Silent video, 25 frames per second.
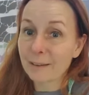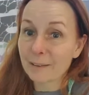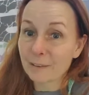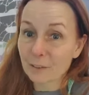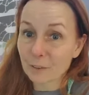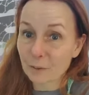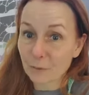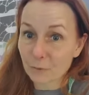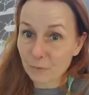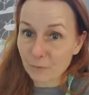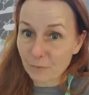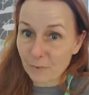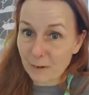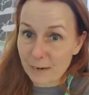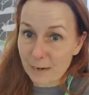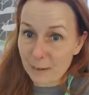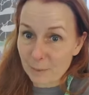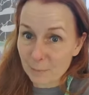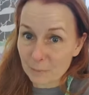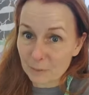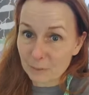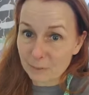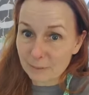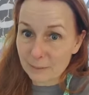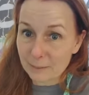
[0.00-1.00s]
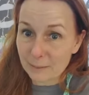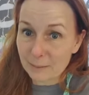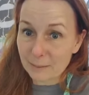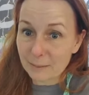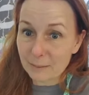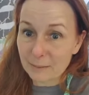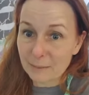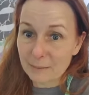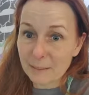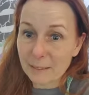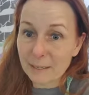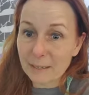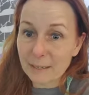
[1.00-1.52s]
their family,
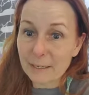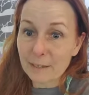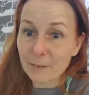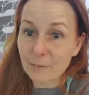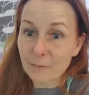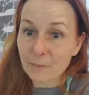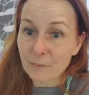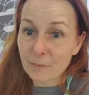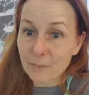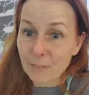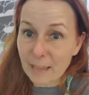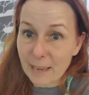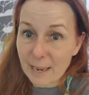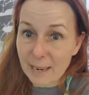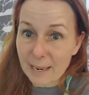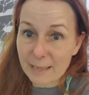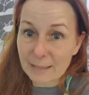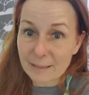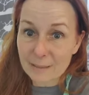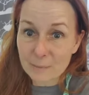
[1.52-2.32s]
if they